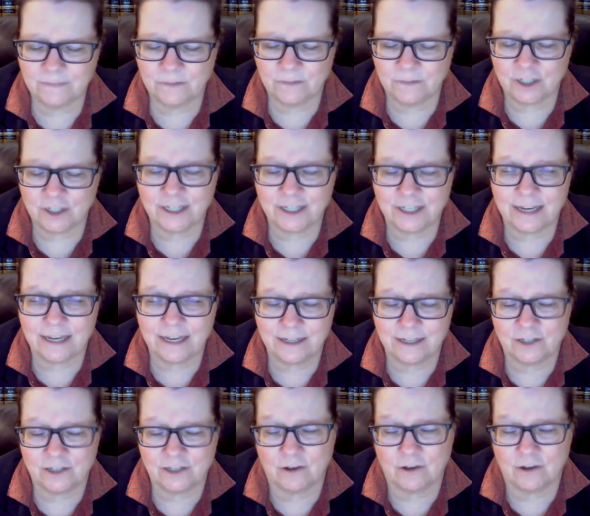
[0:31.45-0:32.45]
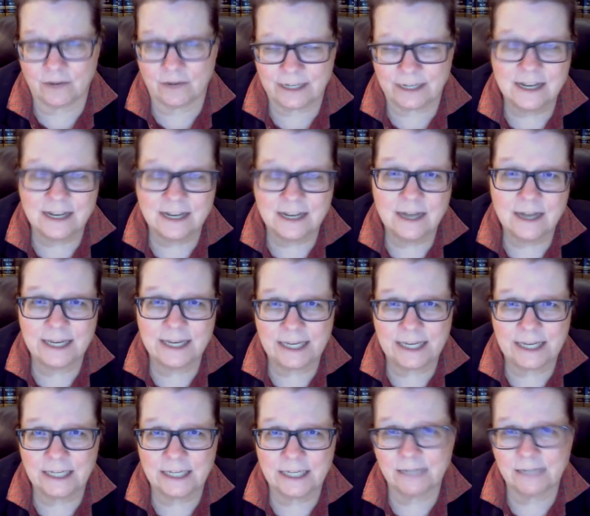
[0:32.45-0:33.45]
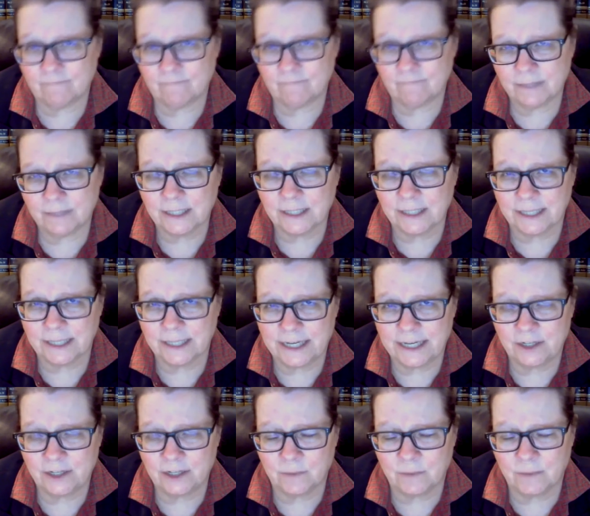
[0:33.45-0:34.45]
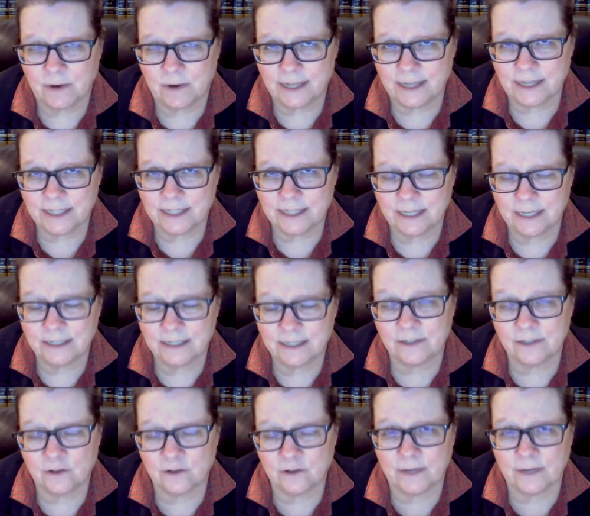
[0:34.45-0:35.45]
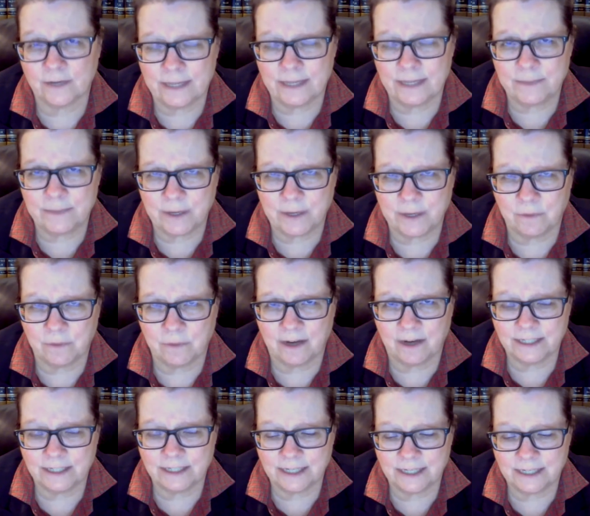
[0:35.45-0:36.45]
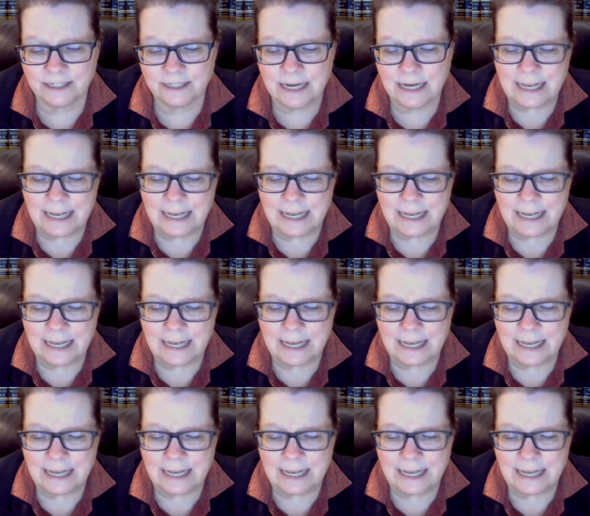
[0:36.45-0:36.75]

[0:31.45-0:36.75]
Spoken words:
just getting started in the litigation process and certainly in the appeal process.